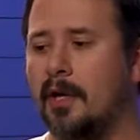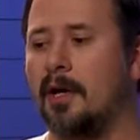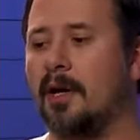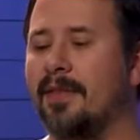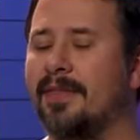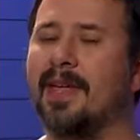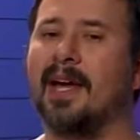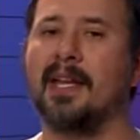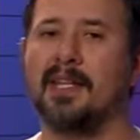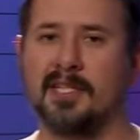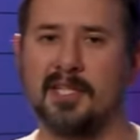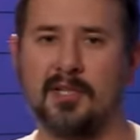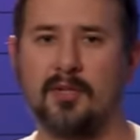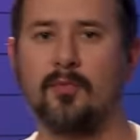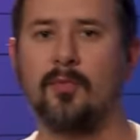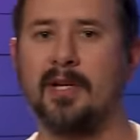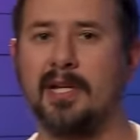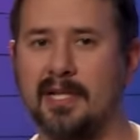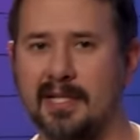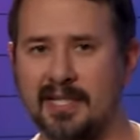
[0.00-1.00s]
uh, that
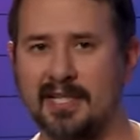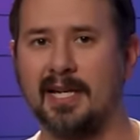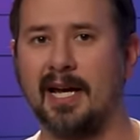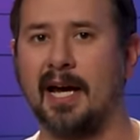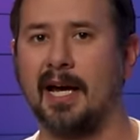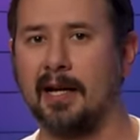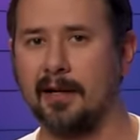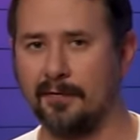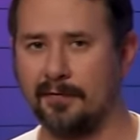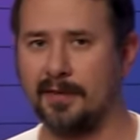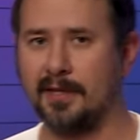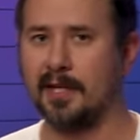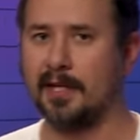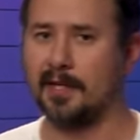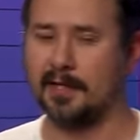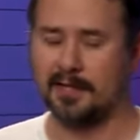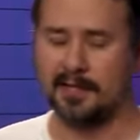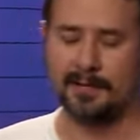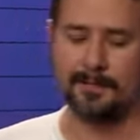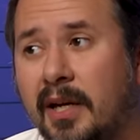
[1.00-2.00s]
sweet side of
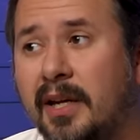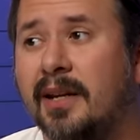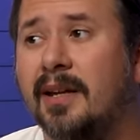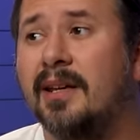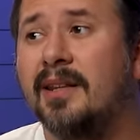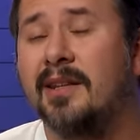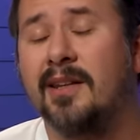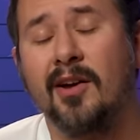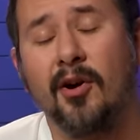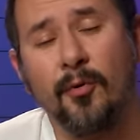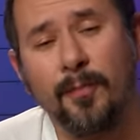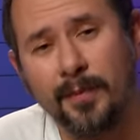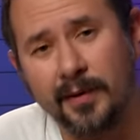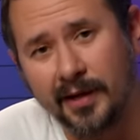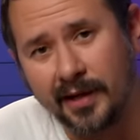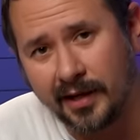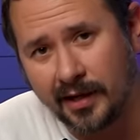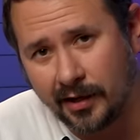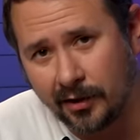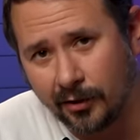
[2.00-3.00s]
things. And in the
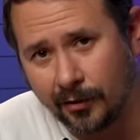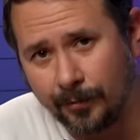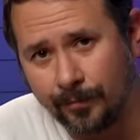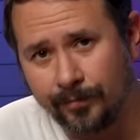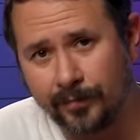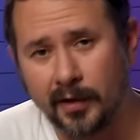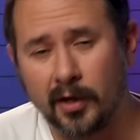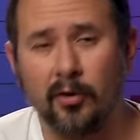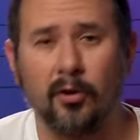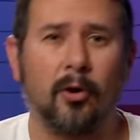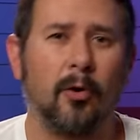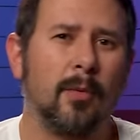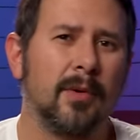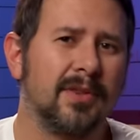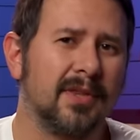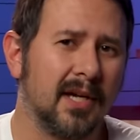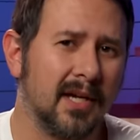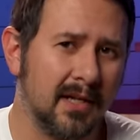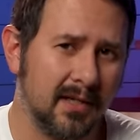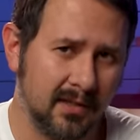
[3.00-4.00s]
opening here, along
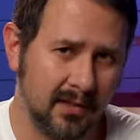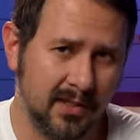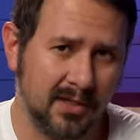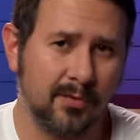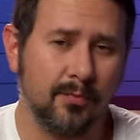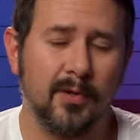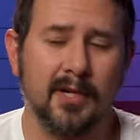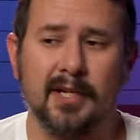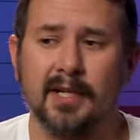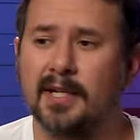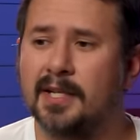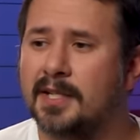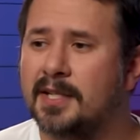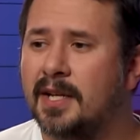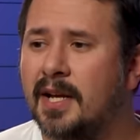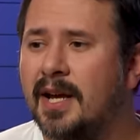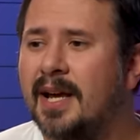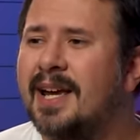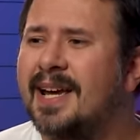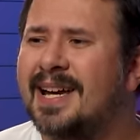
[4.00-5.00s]
with that sweetness,
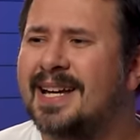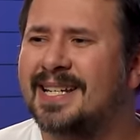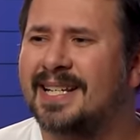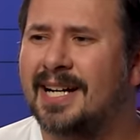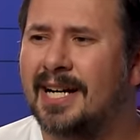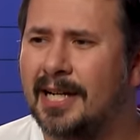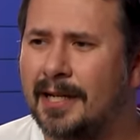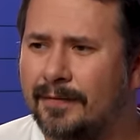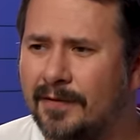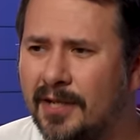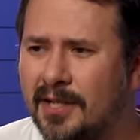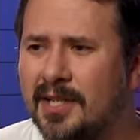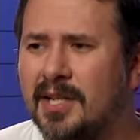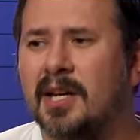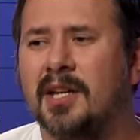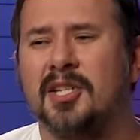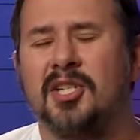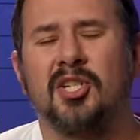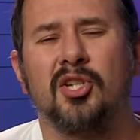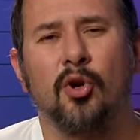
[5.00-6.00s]
has kind of a,
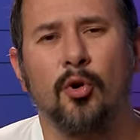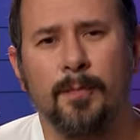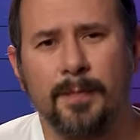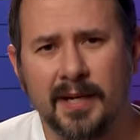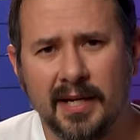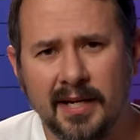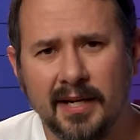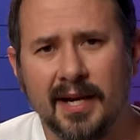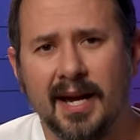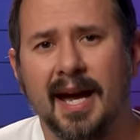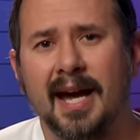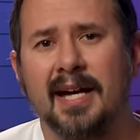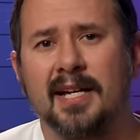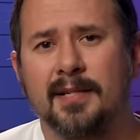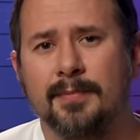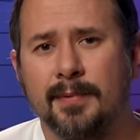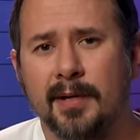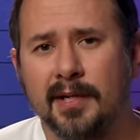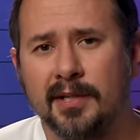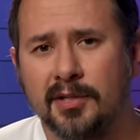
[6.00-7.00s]
a soapy
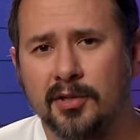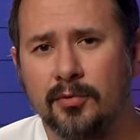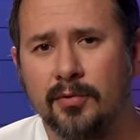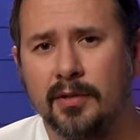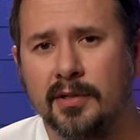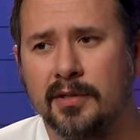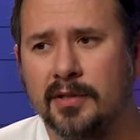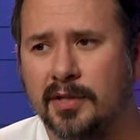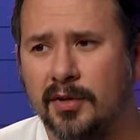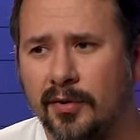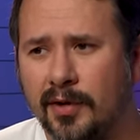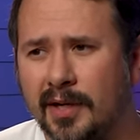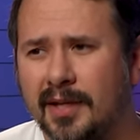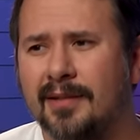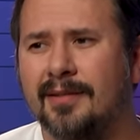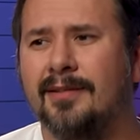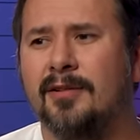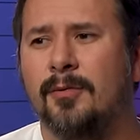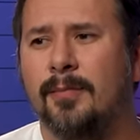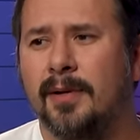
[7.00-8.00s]
aspect to it. So like a
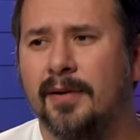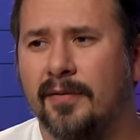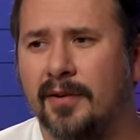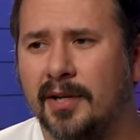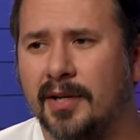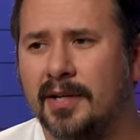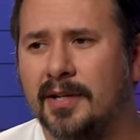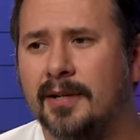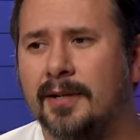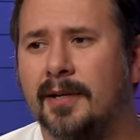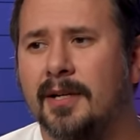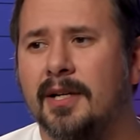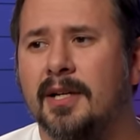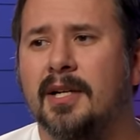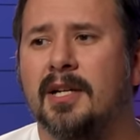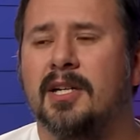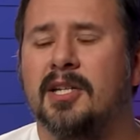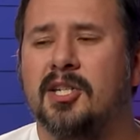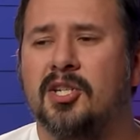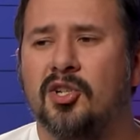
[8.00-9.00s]
little bit of a
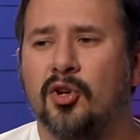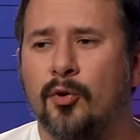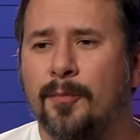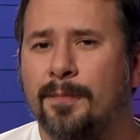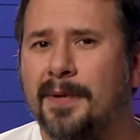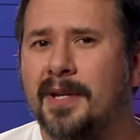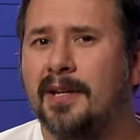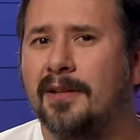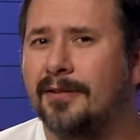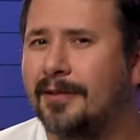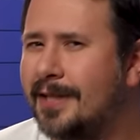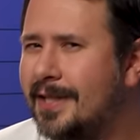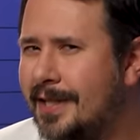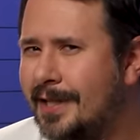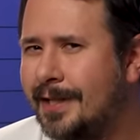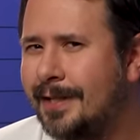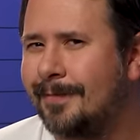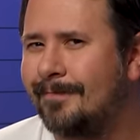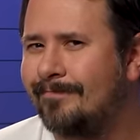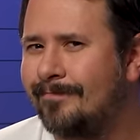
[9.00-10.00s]
soapy
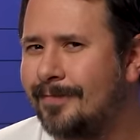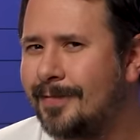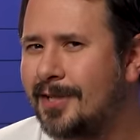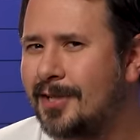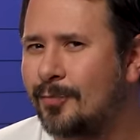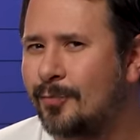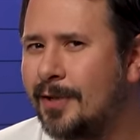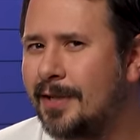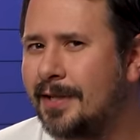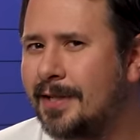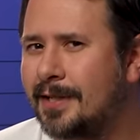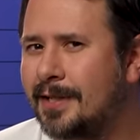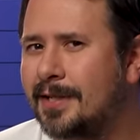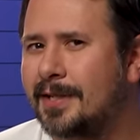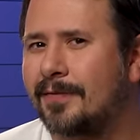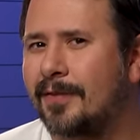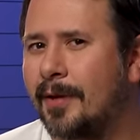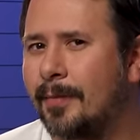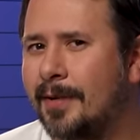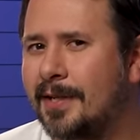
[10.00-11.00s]
clean
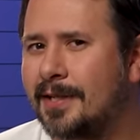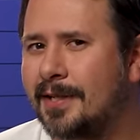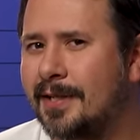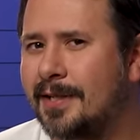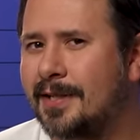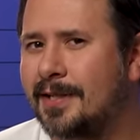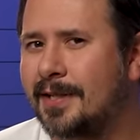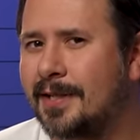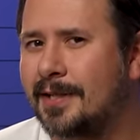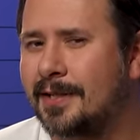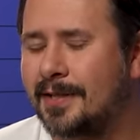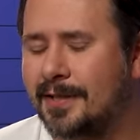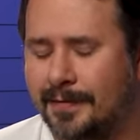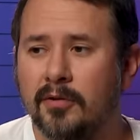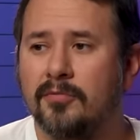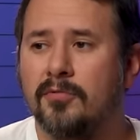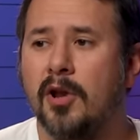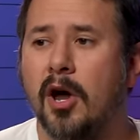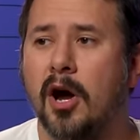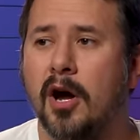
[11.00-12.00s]
sweetness, if that makes any sense.
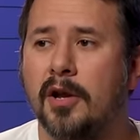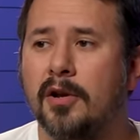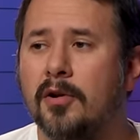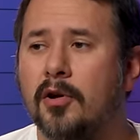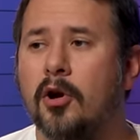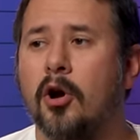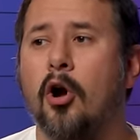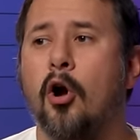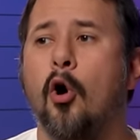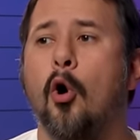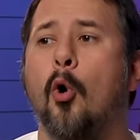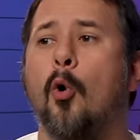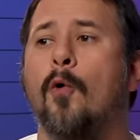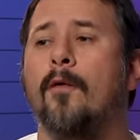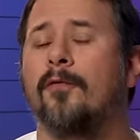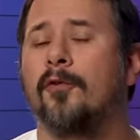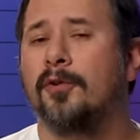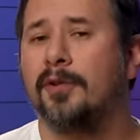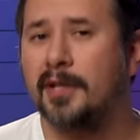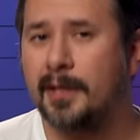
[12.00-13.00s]
Not
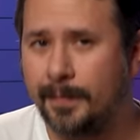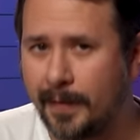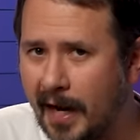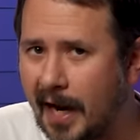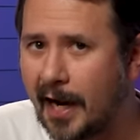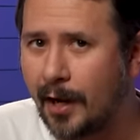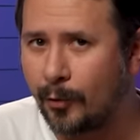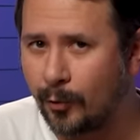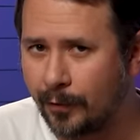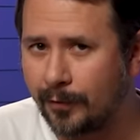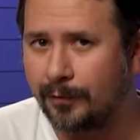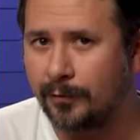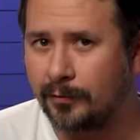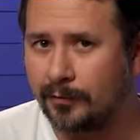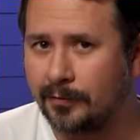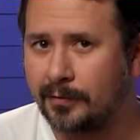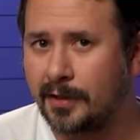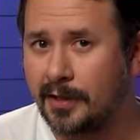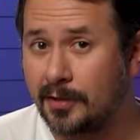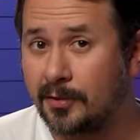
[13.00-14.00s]
overly
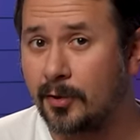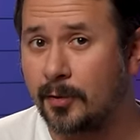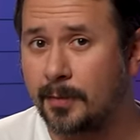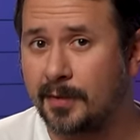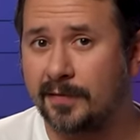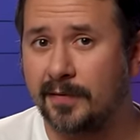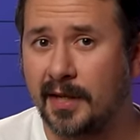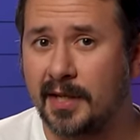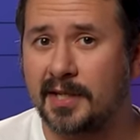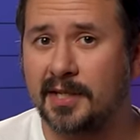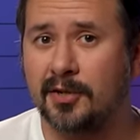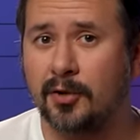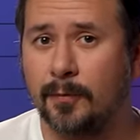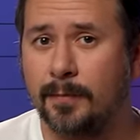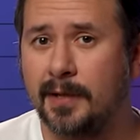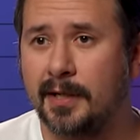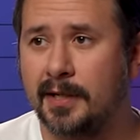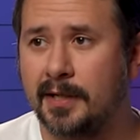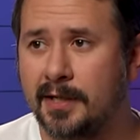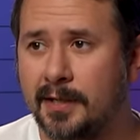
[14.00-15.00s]
powerful in terms of that
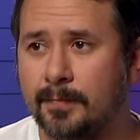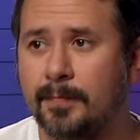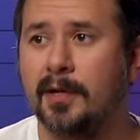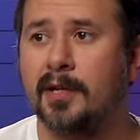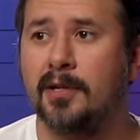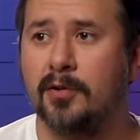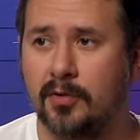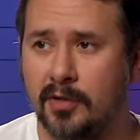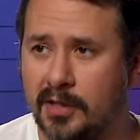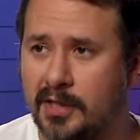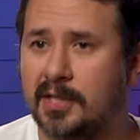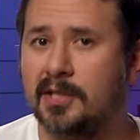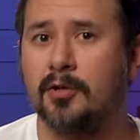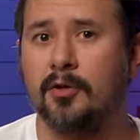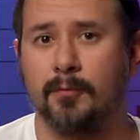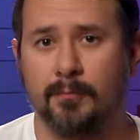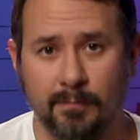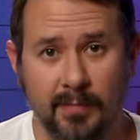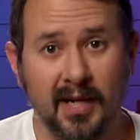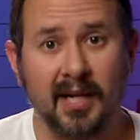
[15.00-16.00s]
soapiness, but you can
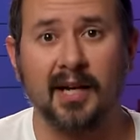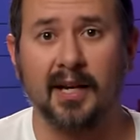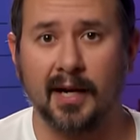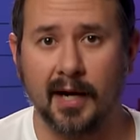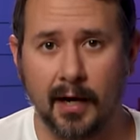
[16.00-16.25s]
still pick it